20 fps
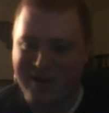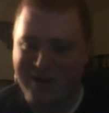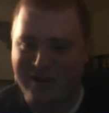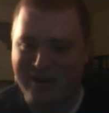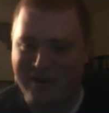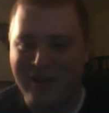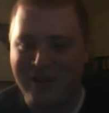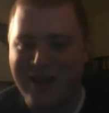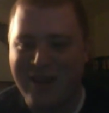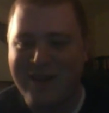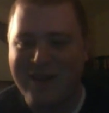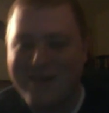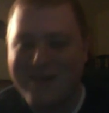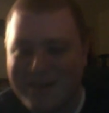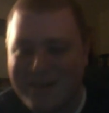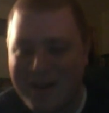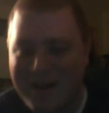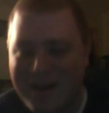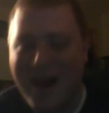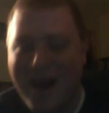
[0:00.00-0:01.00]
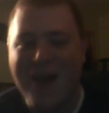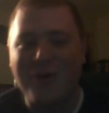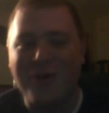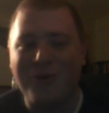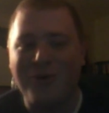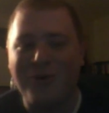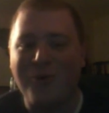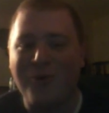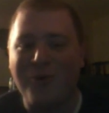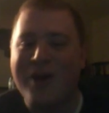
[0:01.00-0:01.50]
Like, I don't
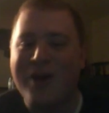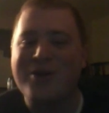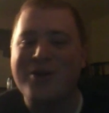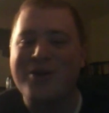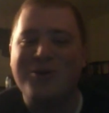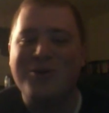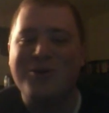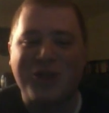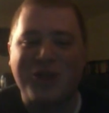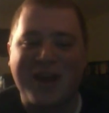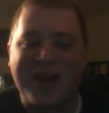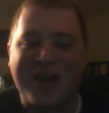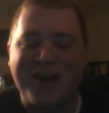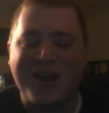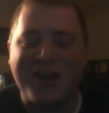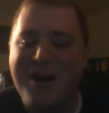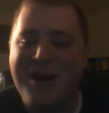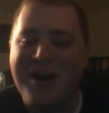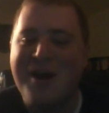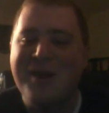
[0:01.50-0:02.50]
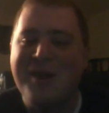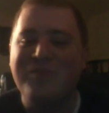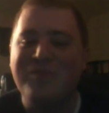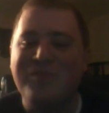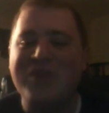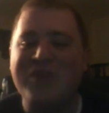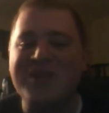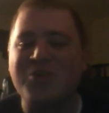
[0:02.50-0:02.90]
know where you think he's